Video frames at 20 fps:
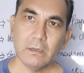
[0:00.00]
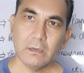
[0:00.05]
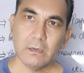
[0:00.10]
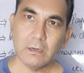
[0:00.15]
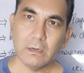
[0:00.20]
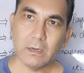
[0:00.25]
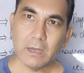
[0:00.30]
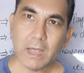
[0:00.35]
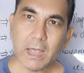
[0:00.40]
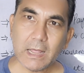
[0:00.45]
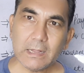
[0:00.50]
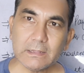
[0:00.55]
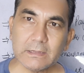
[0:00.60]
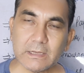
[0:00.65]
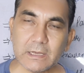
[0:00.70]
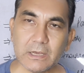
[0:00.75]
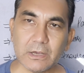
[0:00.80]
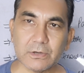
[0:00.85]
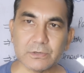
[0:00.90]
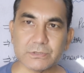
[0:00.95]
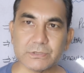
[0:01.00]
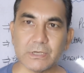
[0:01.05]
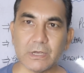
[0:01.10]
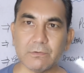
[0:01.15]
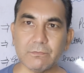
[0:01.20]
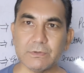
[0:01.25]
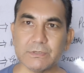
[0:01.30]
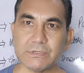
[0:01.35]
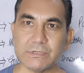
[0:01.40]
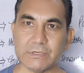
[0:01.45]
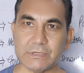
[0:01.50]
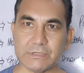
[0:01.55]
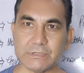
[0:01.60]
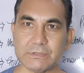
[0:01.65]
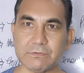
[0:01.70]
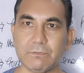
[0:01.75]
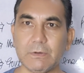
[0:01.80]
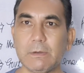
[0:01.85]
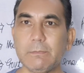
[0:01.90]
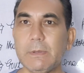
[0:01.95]
healthcare
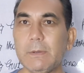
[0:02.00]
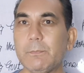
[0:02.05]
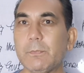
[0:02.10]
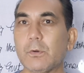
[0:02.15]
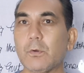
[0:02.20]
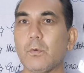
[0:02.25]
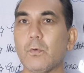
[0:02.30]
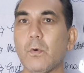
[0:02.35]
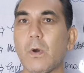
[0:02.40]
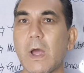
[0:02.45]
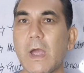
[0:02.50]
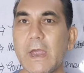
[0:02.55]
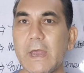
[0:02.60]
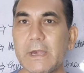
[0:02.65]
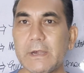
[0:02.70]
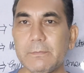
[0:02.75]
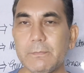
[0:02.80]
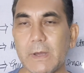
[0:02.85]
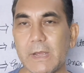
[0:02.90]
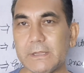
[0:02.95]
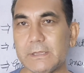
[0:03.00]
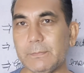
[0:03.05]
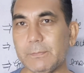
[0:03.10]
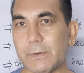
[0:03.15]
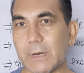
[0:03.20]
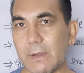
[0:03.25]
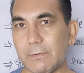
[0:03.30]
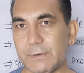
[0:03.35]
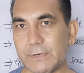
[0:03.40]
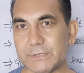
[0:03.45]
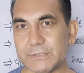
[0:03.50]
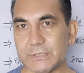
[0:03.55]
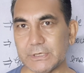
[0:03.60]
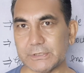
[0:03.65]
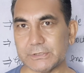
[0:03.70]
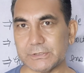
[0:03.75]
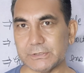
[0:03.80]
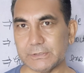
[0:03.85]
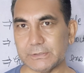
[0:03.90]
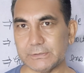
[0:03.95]
services will be provided by the private
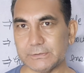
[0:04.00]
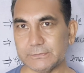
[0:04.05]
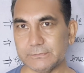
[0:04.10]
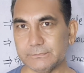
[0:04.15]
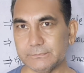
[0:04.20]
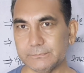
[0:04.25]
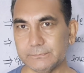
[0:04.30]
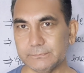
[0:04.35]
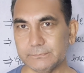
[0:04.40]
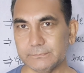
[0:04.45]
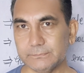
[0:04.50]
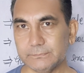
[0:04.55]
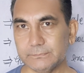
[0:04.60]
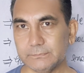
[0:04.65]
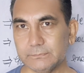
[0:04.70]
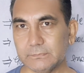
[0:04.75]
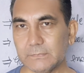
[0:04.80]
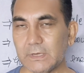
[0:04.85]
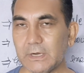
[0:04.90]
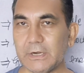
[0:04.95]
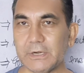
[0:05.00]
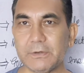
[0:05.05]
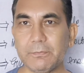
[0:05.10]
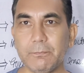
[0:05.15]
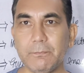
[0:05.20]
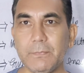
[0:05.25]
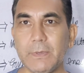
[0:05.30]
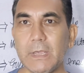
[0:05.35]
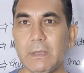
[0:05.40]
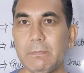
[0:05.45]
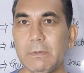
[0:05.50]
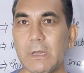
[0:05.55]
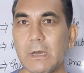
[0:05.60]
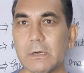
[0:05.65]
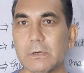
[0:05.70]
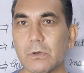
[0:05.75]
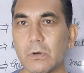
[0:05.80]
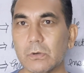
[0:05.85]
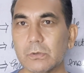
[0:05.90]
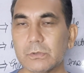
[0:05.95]
sector. It may be
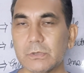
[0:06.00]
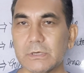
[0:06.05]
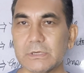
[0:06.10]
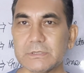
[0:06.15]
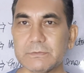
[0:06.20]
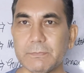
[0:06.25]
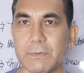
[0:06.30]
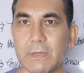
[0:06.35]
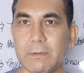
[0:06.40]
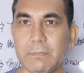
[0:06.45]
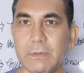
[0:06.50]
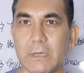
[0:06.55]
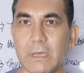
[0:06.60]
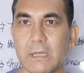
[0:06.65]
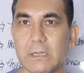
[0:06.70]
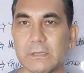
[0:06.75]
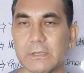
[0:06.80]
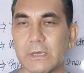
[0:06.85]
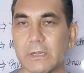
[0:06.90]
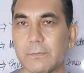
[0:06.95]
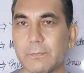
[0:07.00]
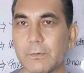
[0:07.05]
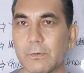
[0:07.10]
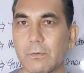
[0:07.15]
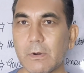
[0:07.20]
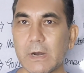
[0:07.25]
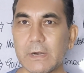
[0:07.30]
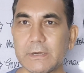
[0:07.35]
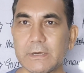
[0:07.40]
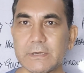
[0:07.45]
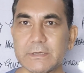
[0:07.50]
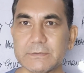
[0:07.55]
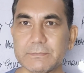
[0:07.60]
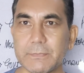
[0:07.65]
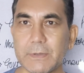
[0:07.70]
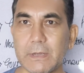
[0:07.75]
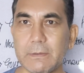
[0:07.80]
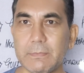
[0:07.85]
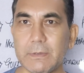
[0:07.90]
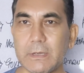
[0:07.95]
a doctors, maybe healthcare providers,
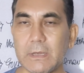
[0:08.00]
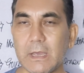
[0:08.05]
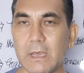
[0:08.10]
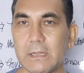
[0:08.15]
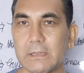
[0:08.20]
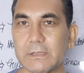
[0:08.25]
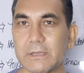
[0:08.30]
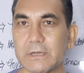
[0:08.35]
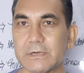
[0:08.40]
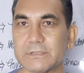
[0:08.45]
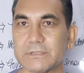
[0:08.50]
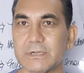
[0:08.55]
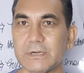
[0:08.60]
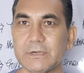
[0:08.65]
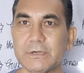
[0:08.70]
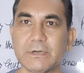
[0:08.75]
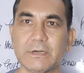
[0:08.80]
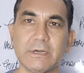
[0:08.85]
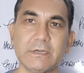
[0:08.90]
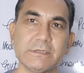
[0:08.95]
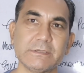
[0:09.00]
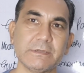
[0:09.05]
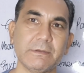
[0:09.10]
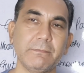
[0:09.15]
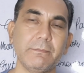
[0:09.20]
maybe healthcare center, is a